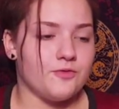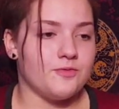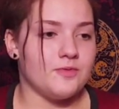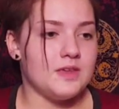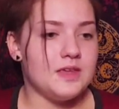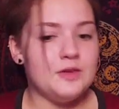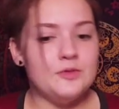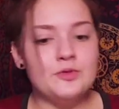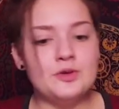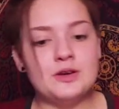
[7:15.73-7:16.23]

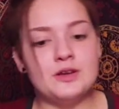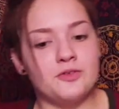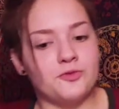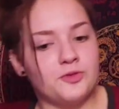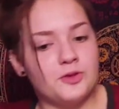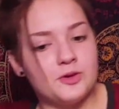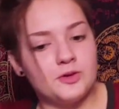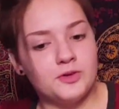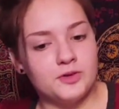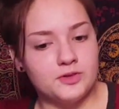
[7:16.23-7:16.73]
Even if
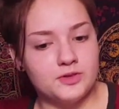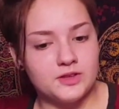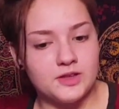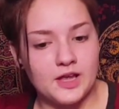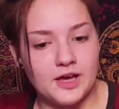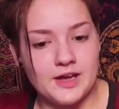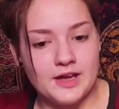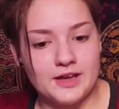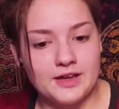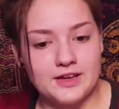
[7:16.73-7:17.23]
you're
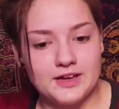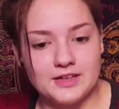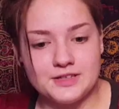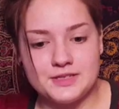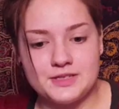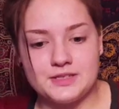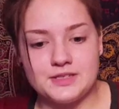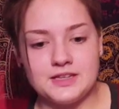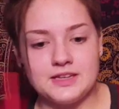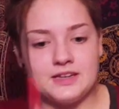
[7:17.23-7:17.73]
like a
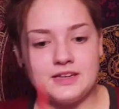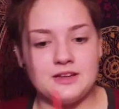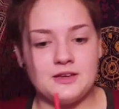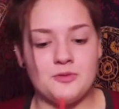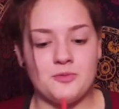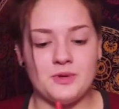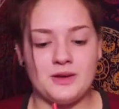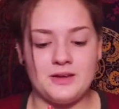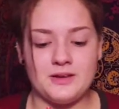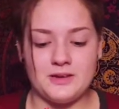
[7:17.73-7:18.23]
seeny
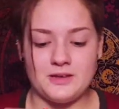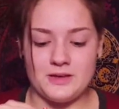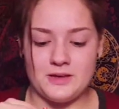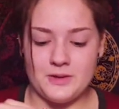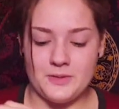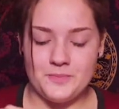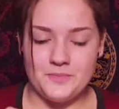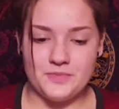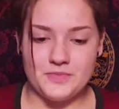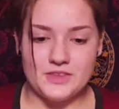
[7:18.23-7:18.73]

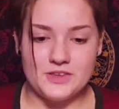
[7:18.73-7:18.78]
weenie,